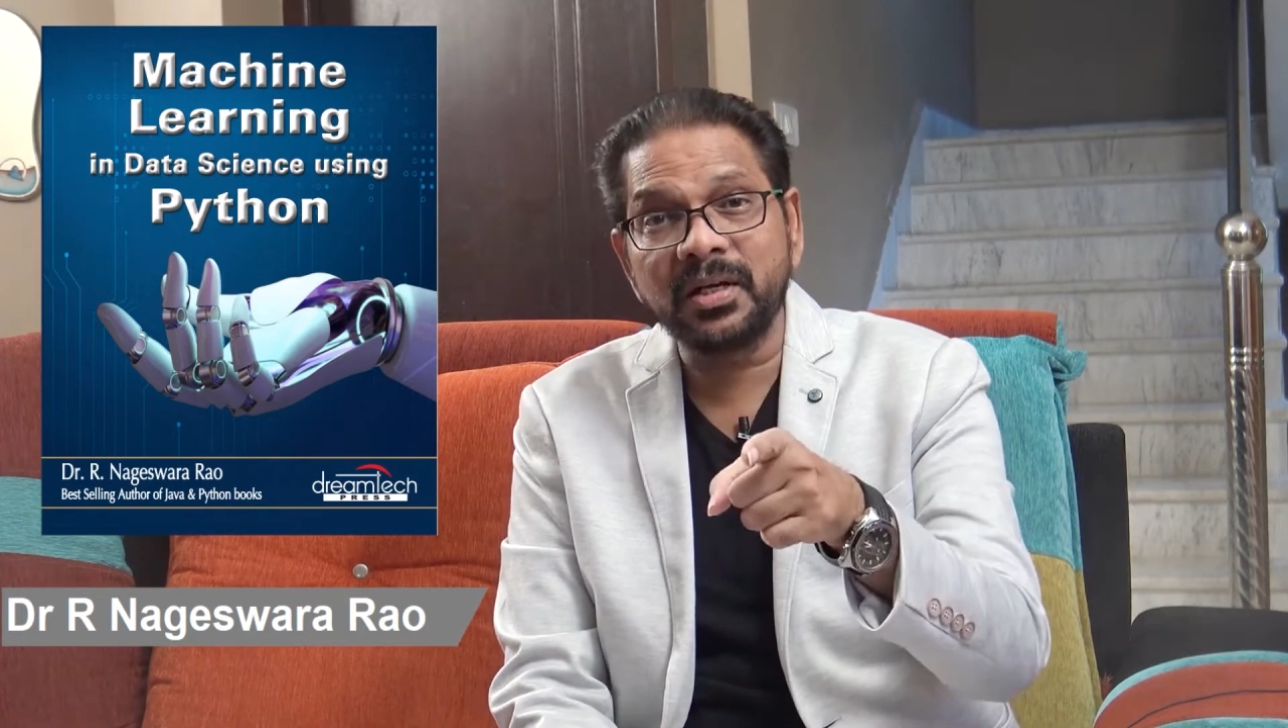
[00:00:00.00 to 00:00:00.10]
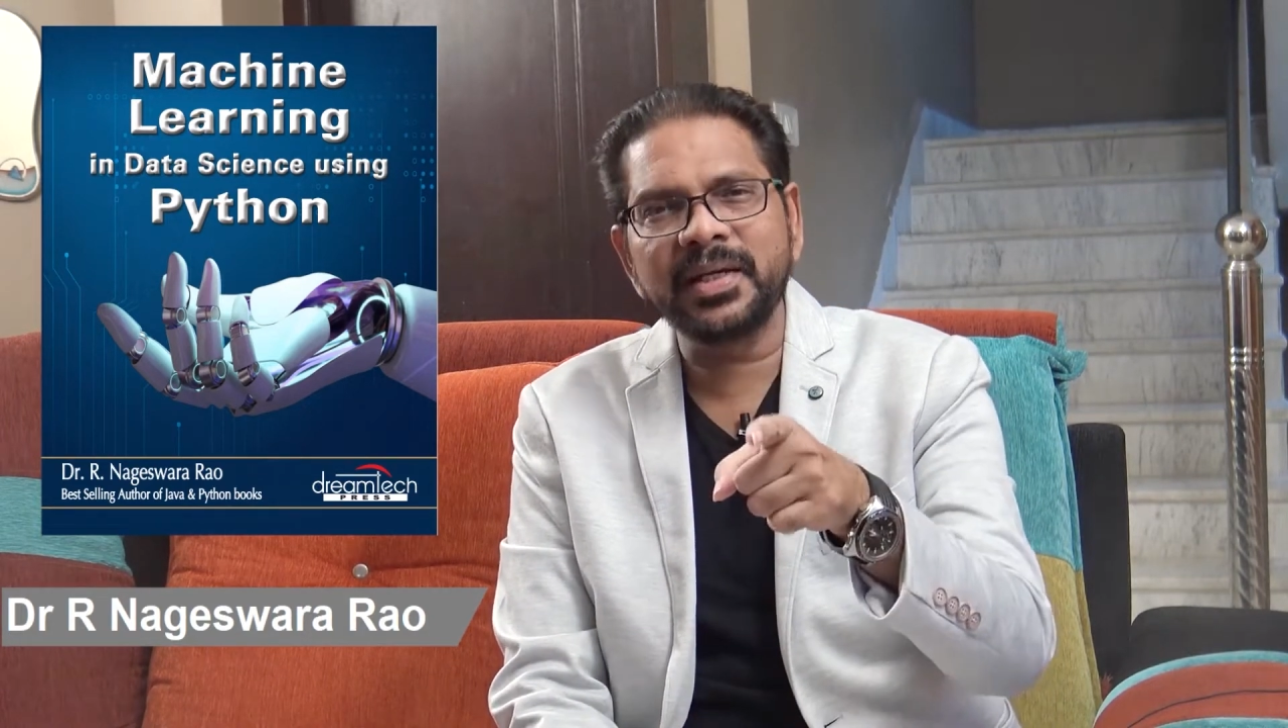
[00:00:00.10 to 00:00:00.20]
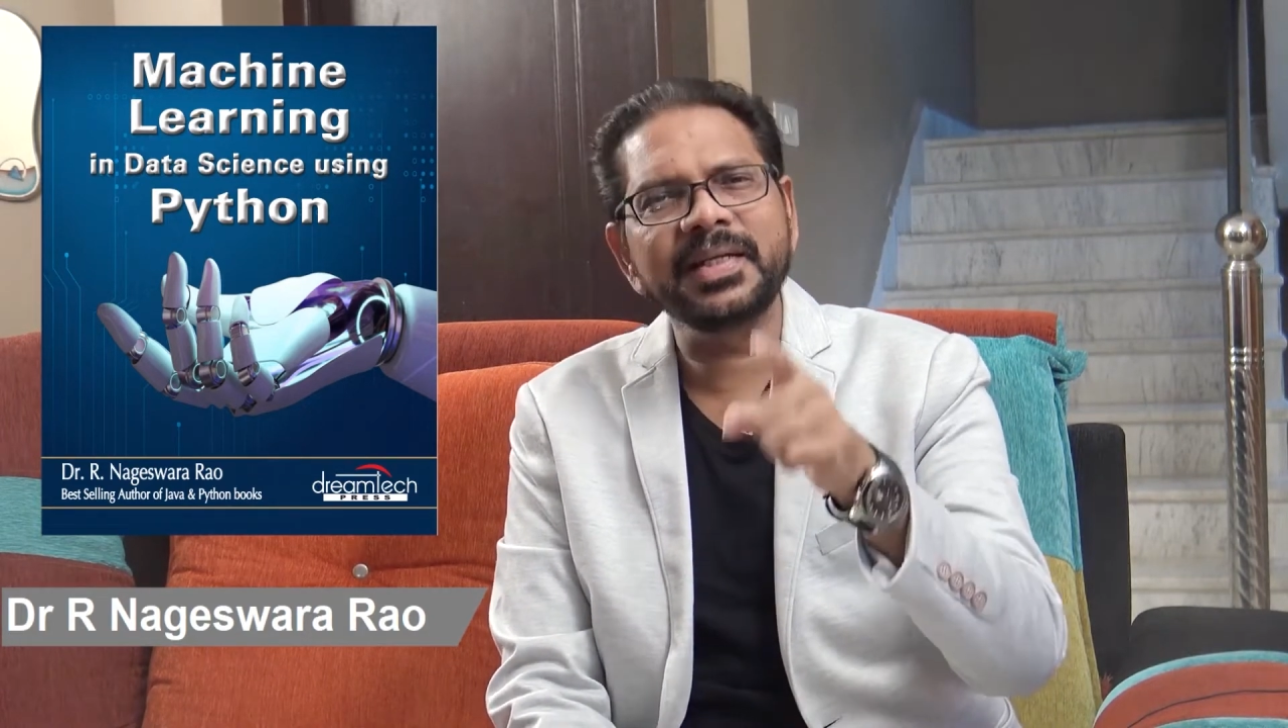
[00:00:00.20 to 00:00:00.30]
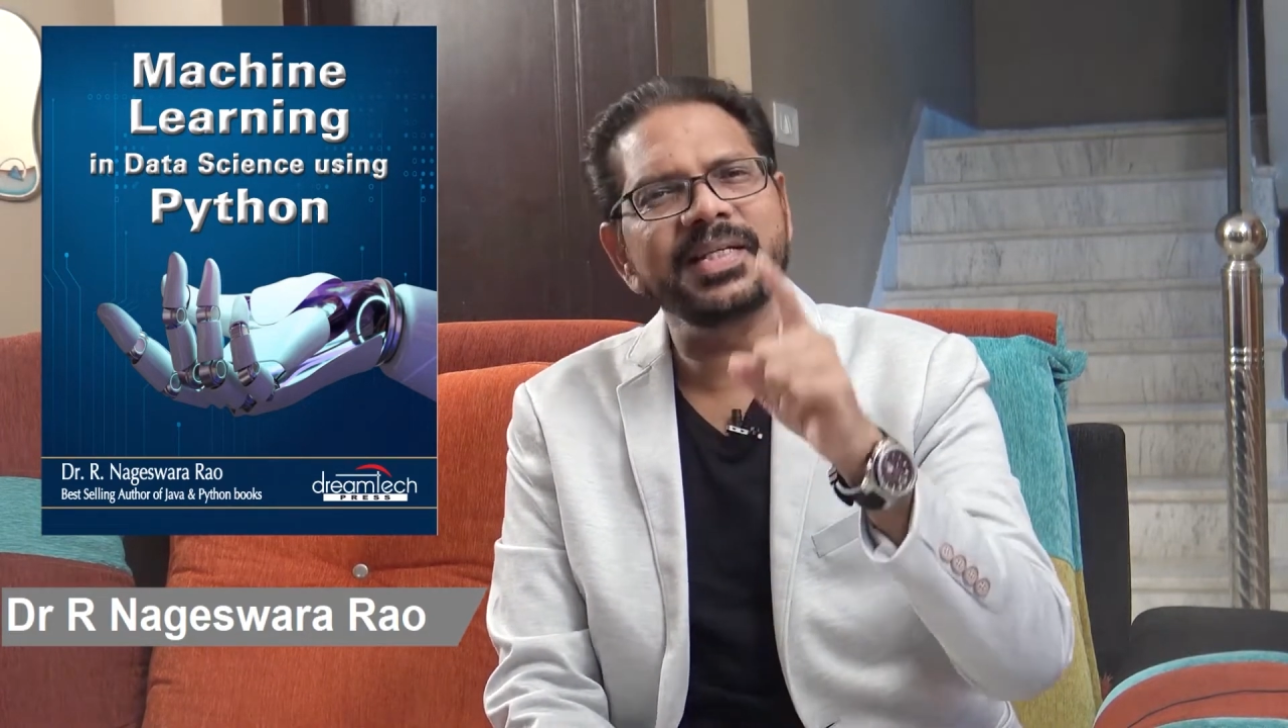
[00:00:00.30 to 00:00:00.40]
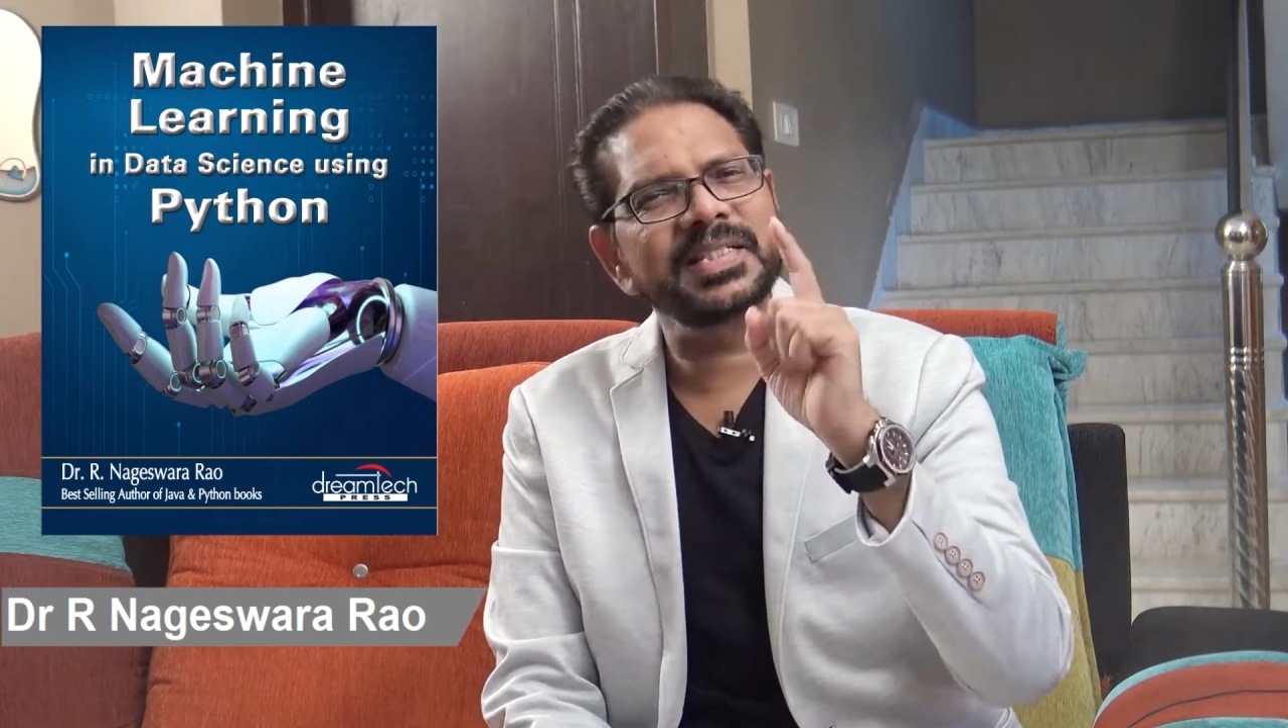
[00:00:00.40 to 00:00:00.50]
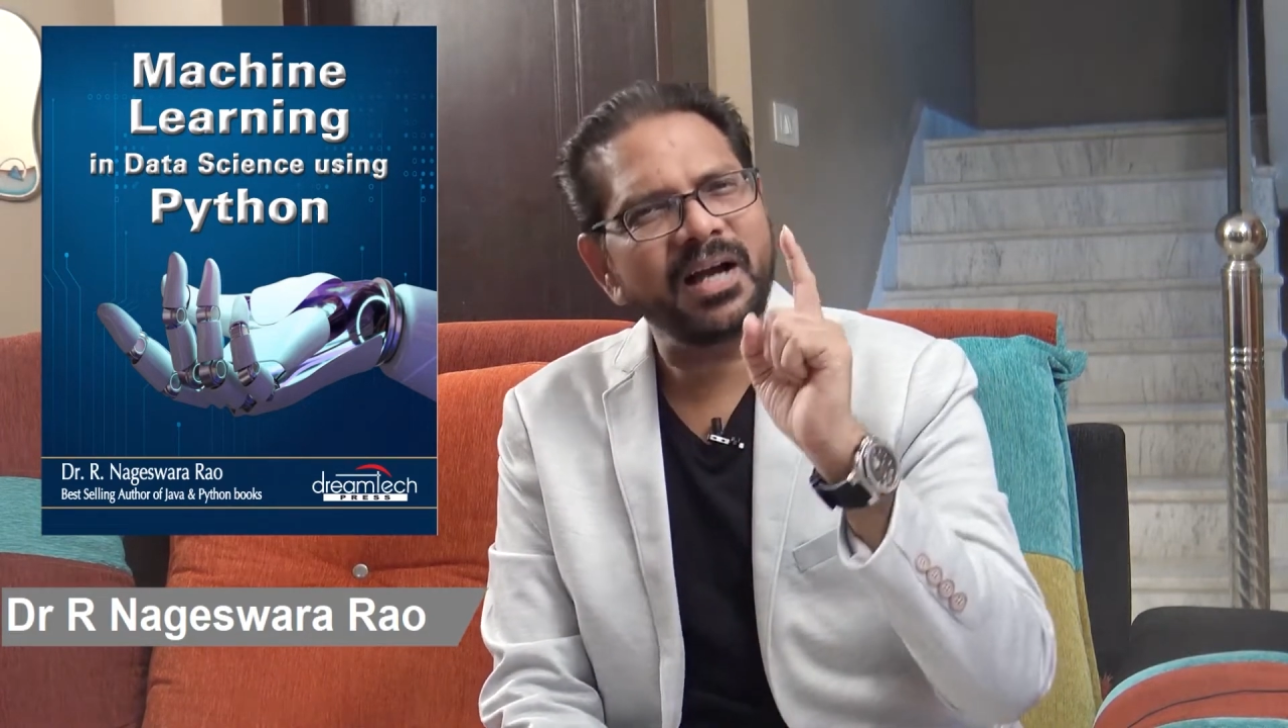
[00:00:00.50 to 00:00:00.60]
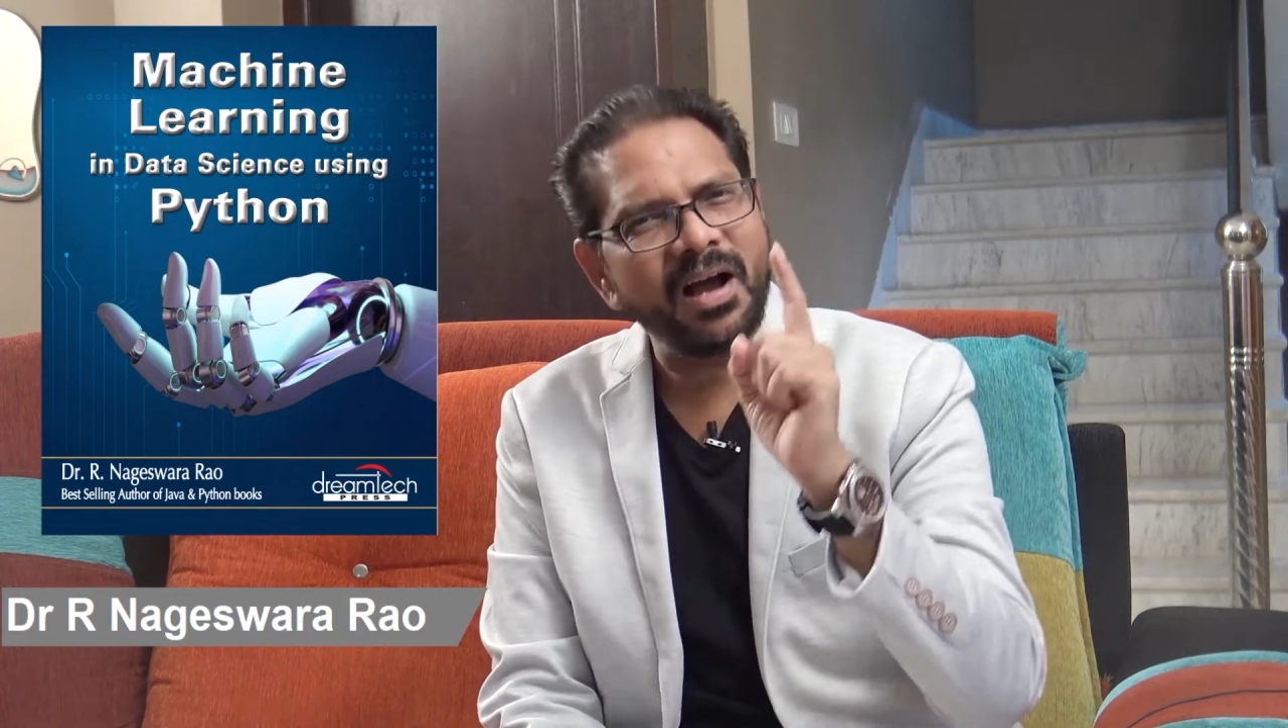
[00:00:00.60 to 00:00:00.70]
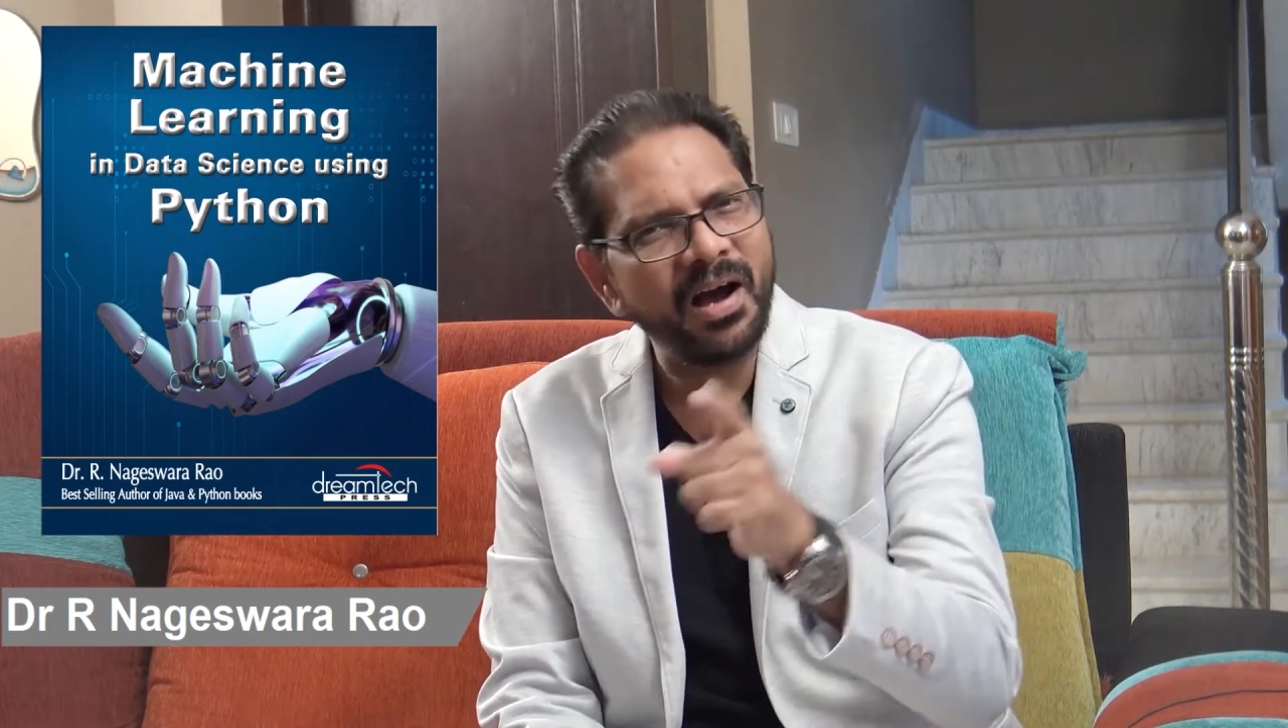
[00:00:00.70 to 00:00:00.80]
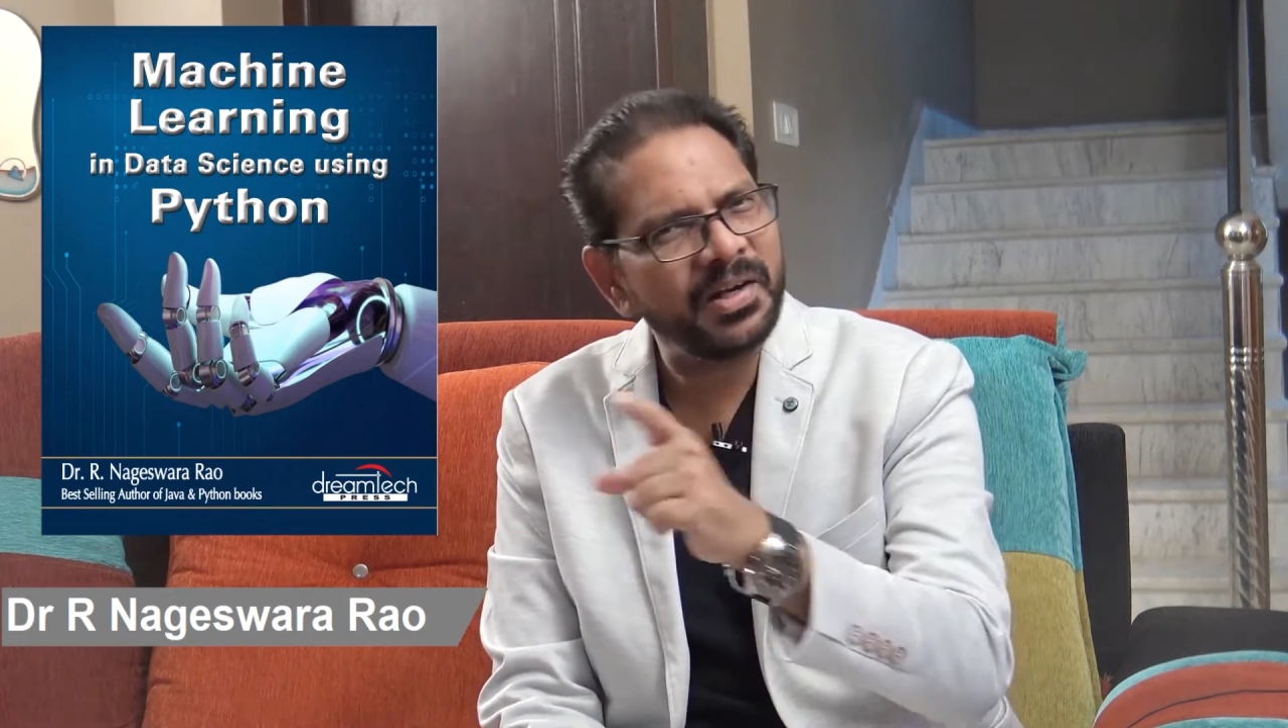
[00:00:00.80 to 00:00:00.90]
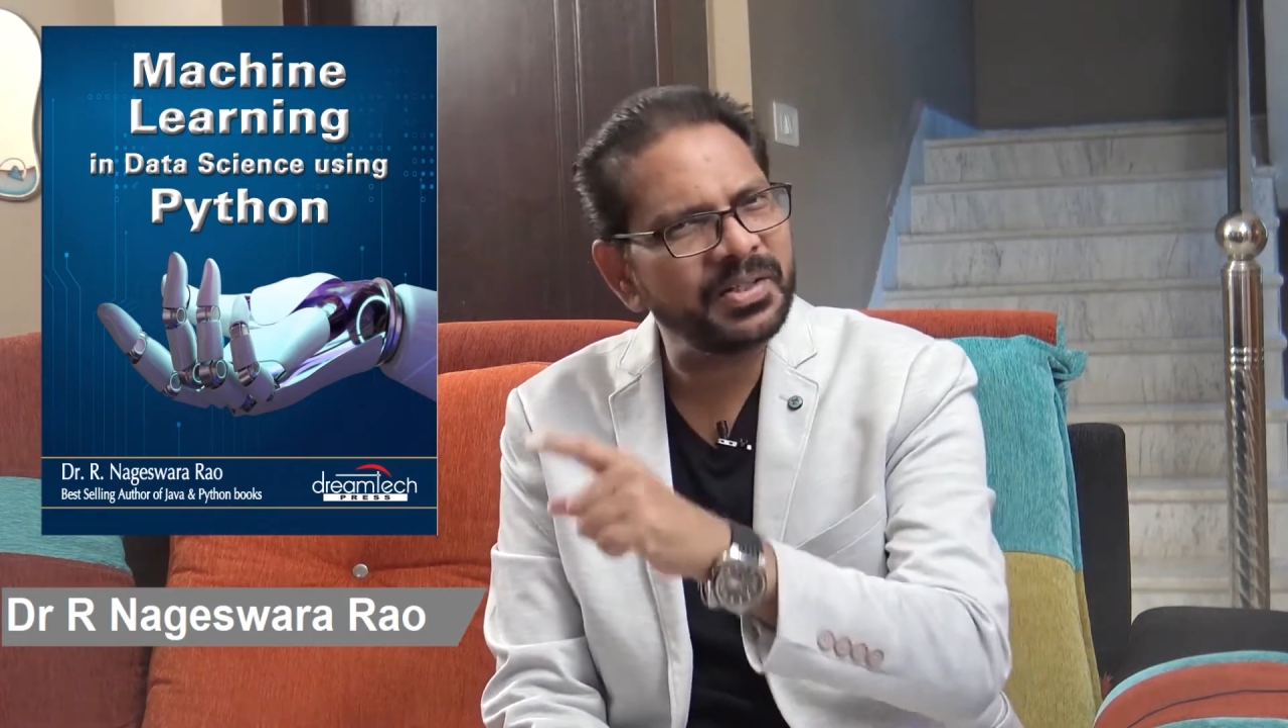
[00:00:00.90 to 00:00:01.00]
learning is the
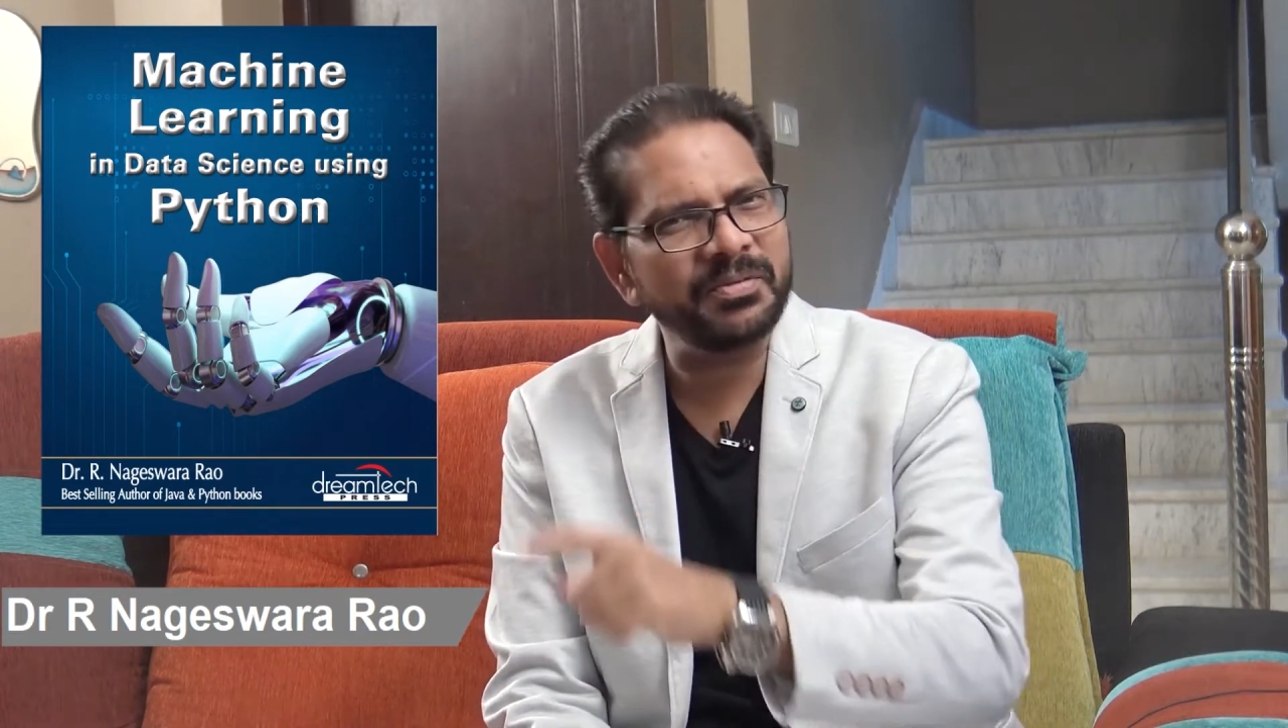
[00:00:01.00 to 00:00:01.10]
heart